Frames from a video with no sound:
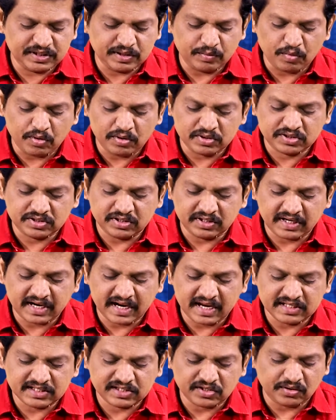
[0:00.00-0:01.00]
the most
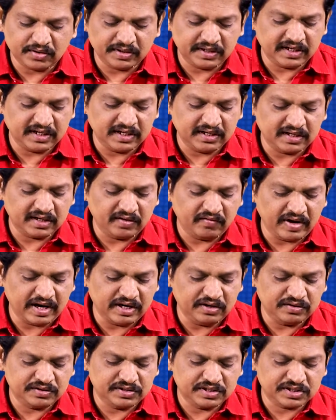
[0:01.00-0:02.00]
transcontinental
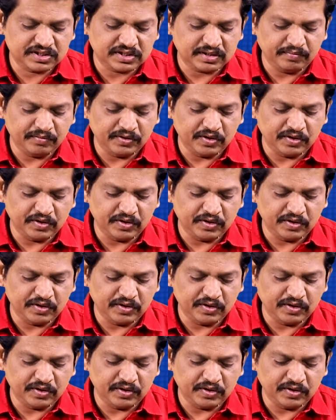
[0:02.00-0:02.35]
value system